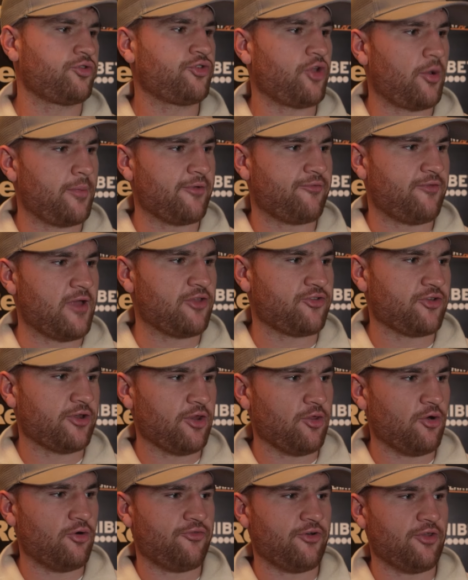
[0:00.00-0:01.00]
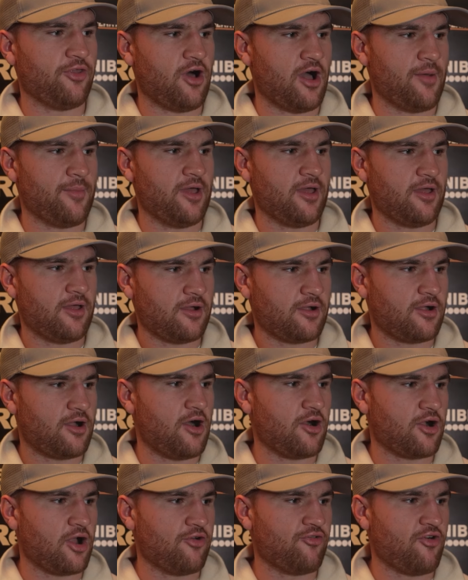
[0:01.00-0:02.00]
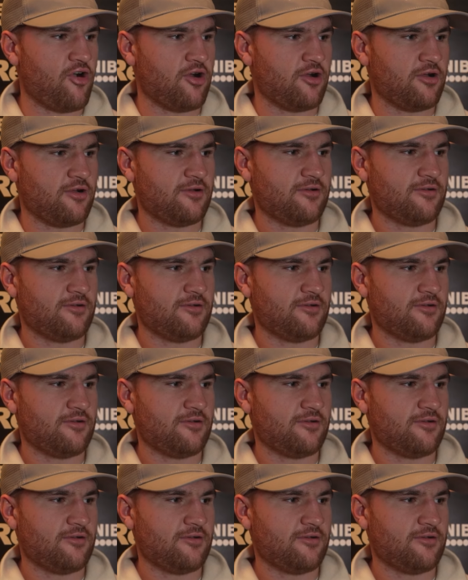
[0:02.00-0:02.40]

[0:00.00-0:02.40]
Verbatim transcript: Tommy Fletcher and the Norfolk Nightmare, can't go wrong.